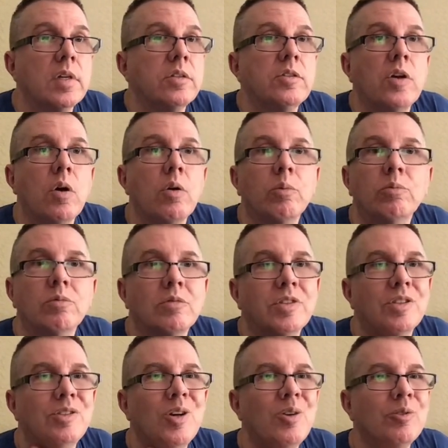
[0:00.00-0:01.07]

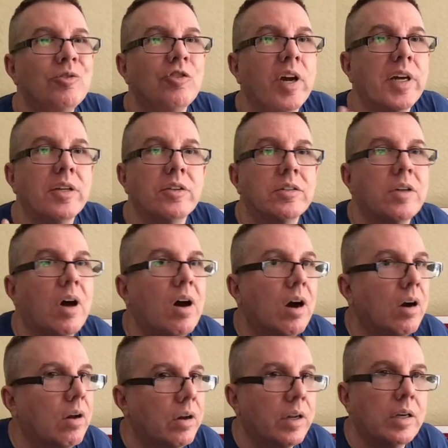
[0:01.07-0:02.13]
Don't drag your
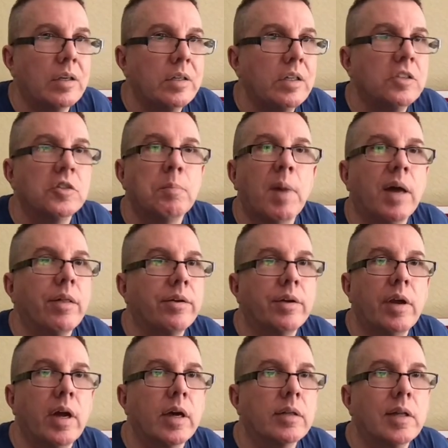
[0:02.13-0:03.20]
dog on a leash by their
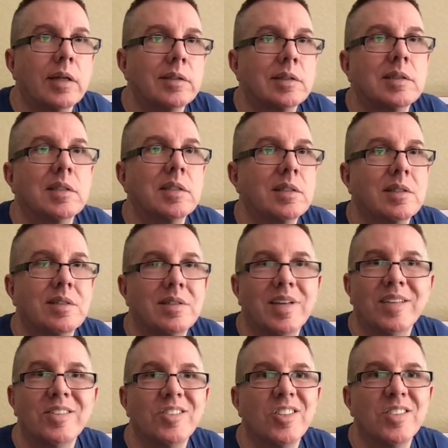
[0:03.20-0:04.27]
neck.
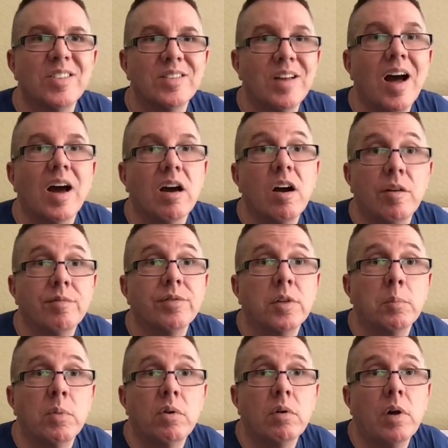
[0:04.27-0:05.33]
That's just not
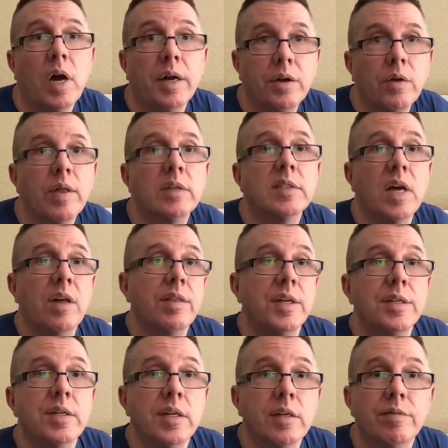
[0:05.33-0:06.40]
comfortable. I know that's how they
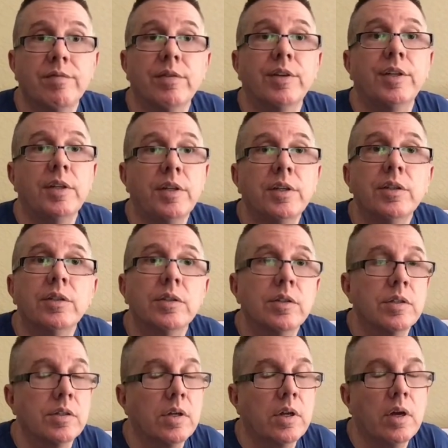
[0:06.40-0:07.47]
did it for
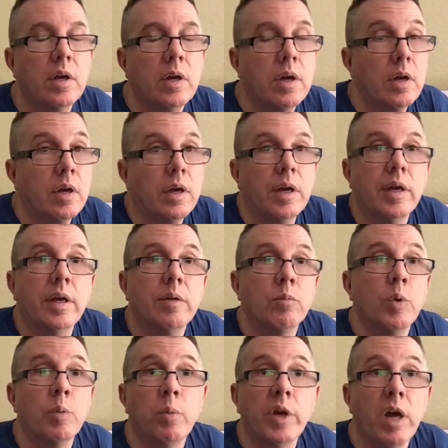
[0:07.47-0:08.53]
years, and
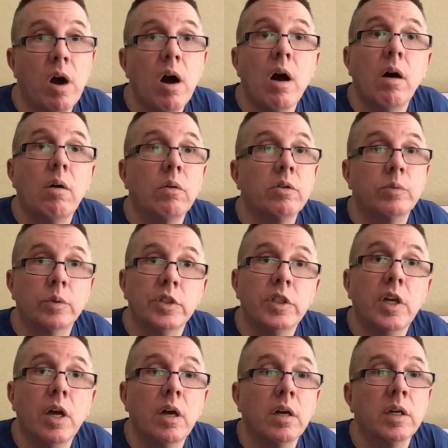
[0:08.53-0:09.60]
when we all were
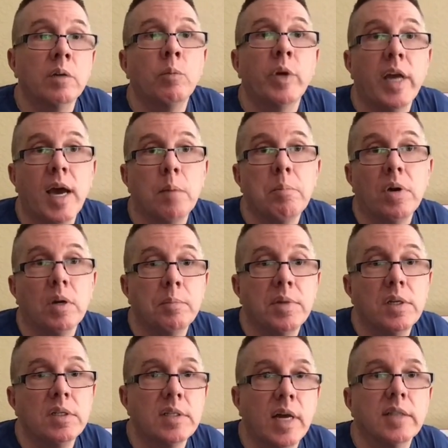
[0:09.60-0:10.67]
young and we had
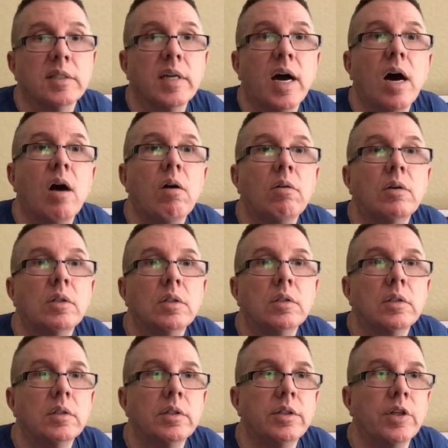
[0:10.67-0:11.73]
puppies, that's how
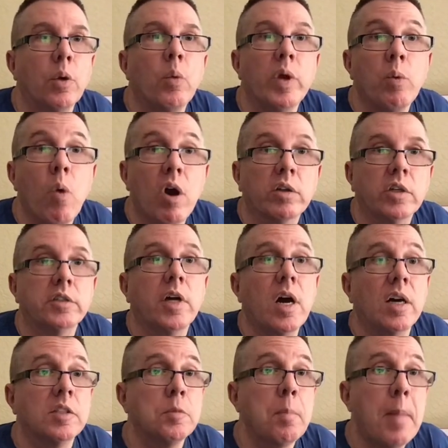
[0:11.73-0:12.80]
we walked our dogs.